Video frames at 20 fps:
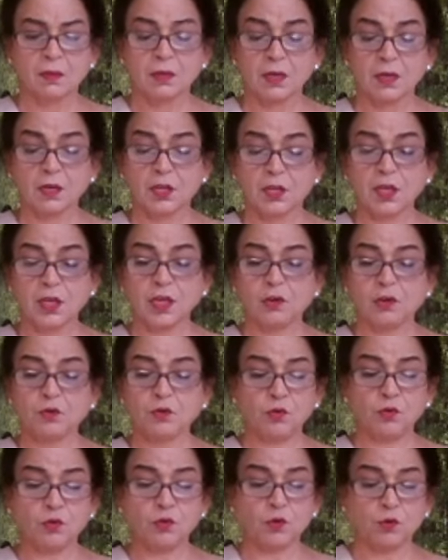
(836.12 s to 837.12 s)
And he
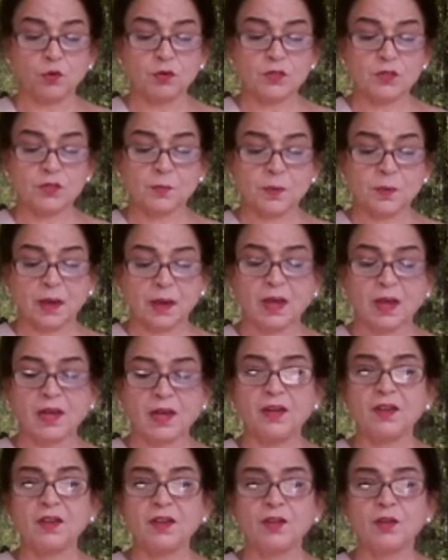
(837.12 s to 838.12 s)
who knows
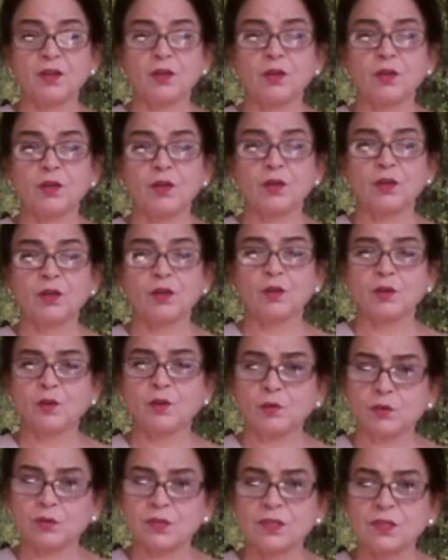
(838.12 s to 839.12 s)
prana
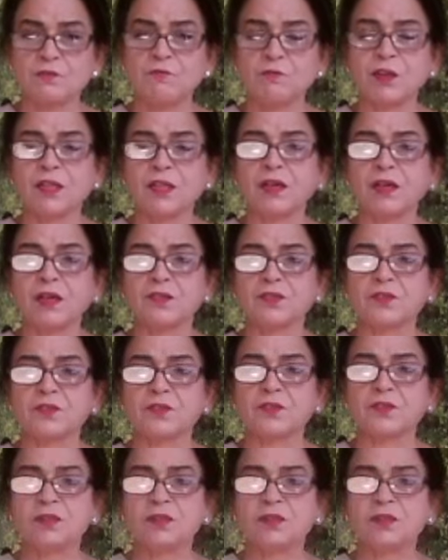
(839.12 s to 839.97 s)
knows the Vedas.